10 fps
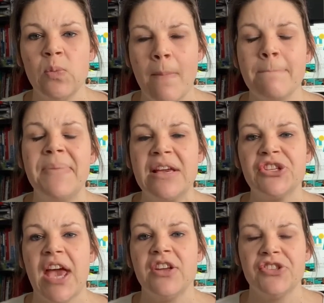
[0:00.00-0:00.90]
one big
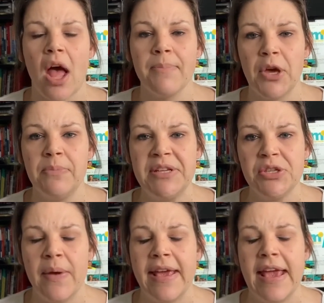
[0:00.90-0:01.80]
change that I'm going to be
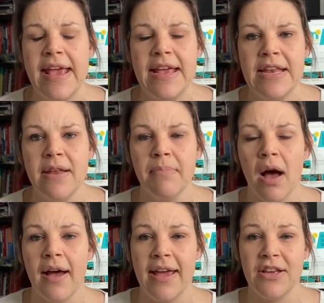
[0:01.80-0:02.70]
doing in
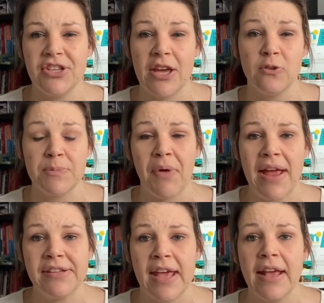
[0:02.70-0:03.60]
my channel's
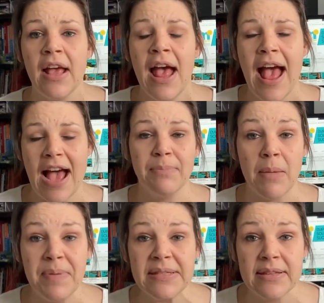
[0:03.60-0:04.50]
branding and my
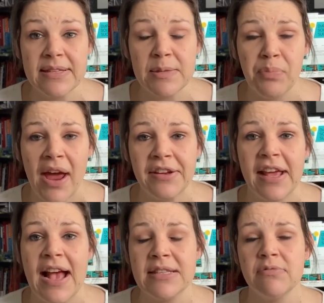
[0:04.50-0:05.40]
business's
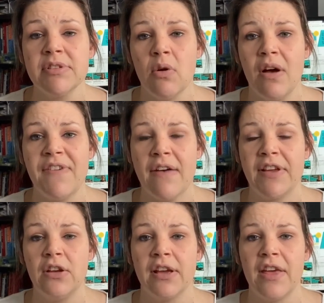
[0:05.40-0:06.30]
branding as a result of
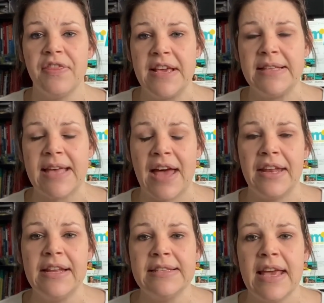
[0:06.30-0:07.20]
having a look at these
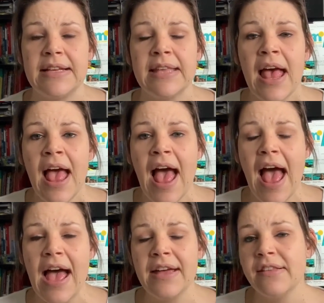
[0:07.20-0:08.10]
analytics.
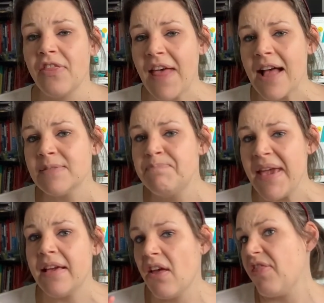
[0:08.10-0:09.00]
And that
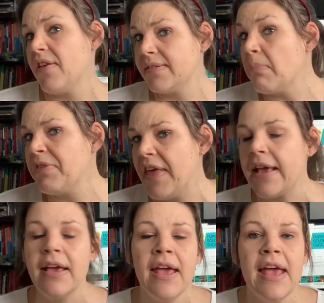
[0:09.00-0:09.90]
big
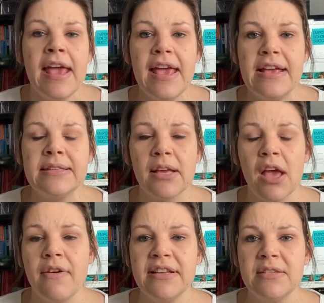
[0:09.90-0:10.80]
something is
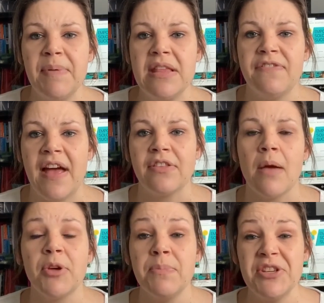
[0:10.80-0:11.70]
going to be the fact that
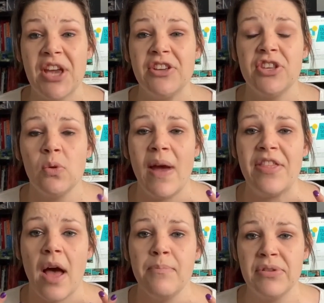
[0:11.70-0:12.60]
I'm going to be changing the way
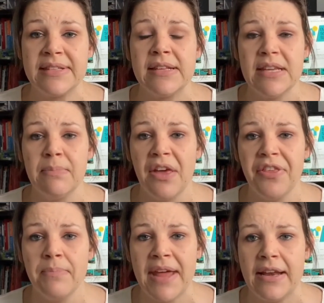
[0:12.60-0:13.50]
that I'm presenting my
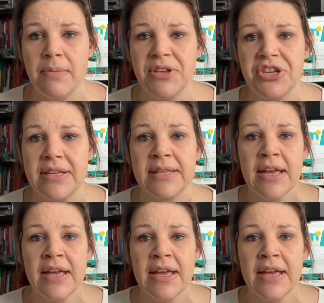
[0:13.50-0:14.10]
thumbnail images.